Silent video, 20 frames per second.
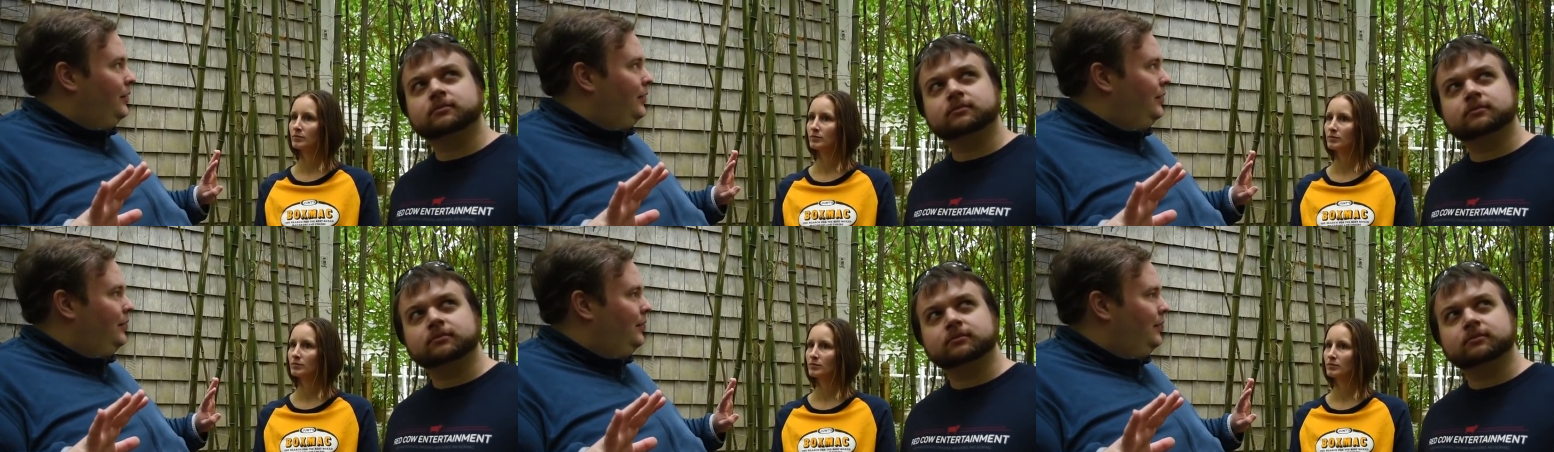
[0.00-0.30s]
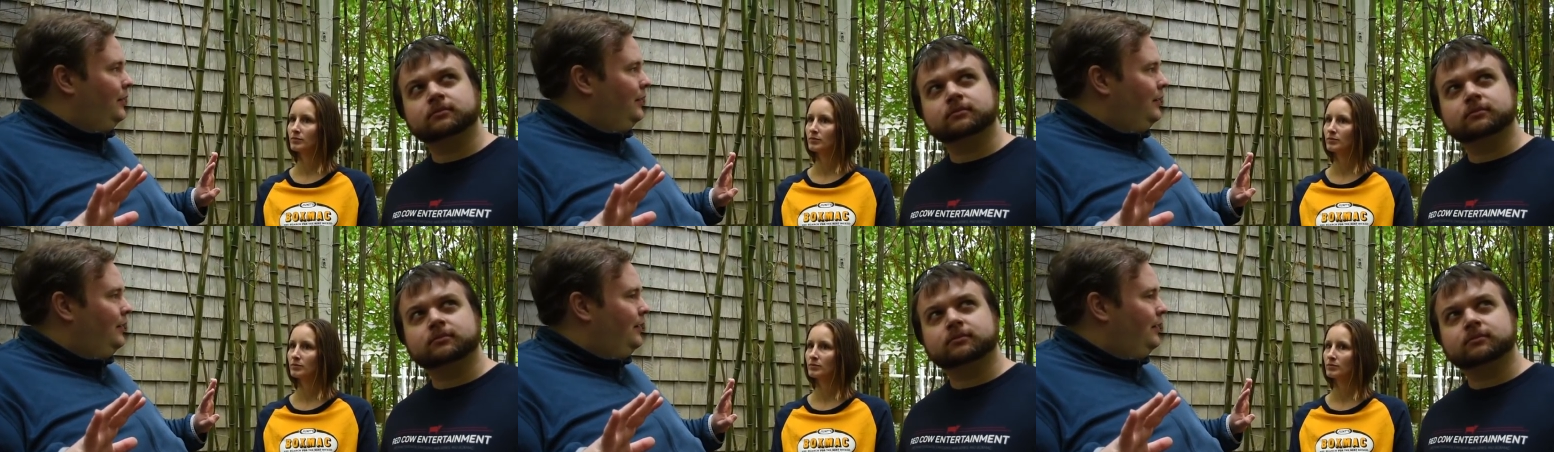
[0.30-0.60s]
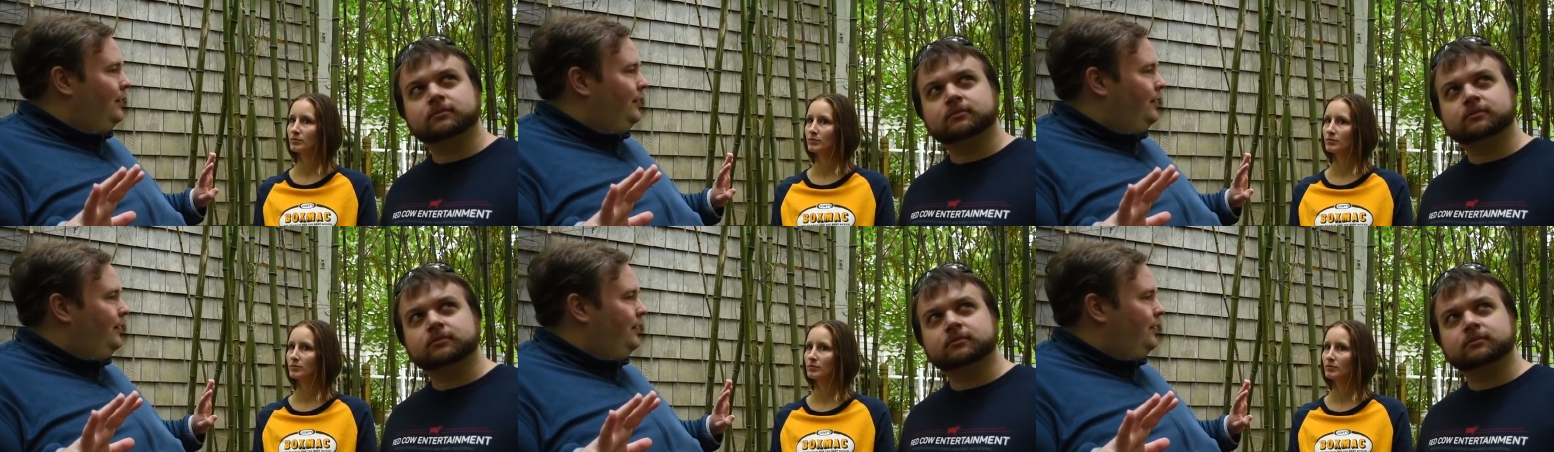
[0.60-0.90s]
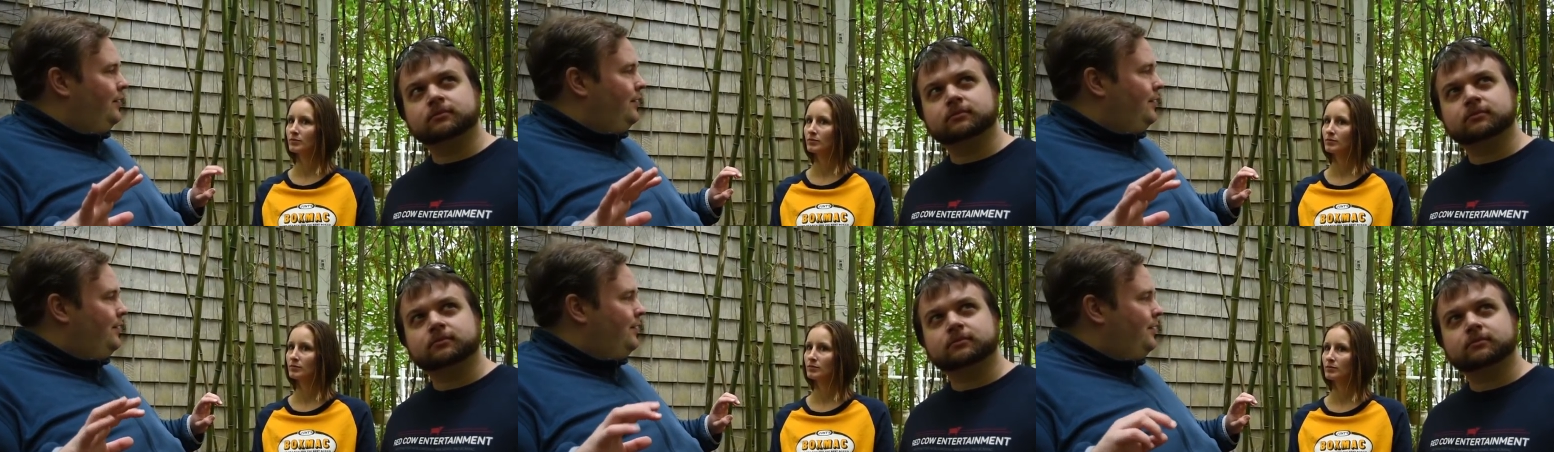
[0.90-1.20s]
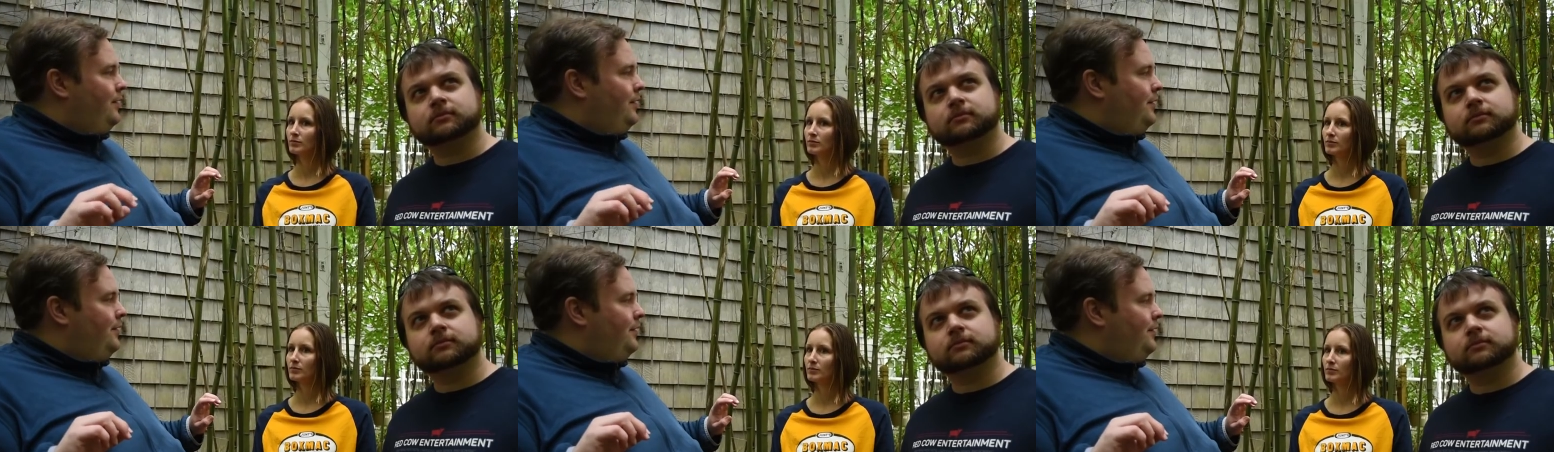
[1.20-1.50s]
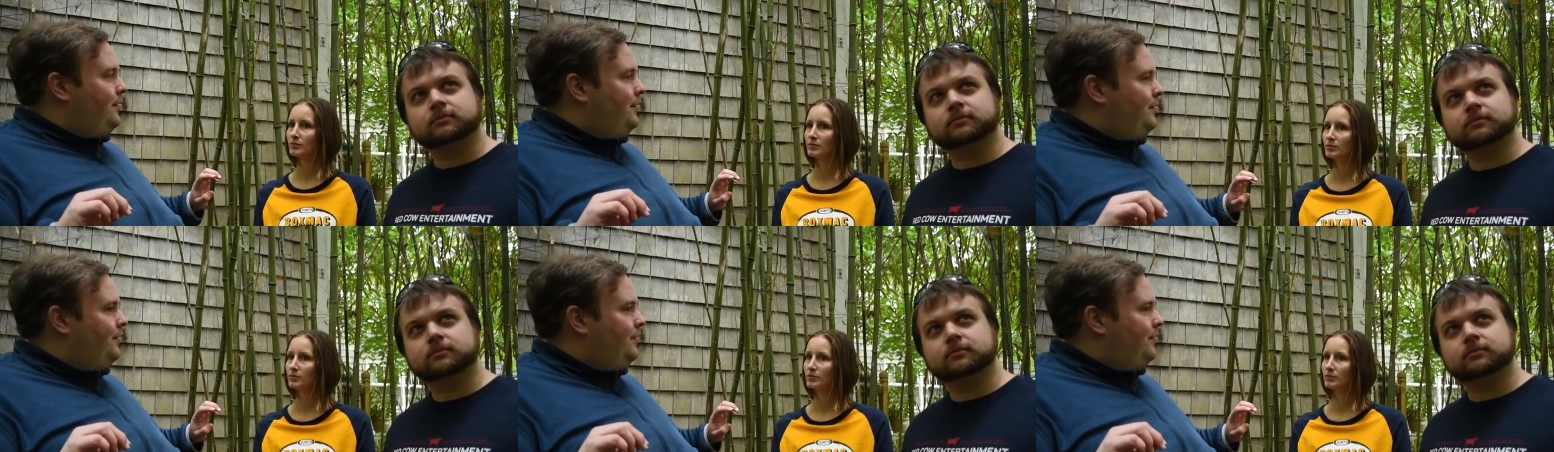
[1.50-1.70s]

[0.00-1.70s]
(no one is talking)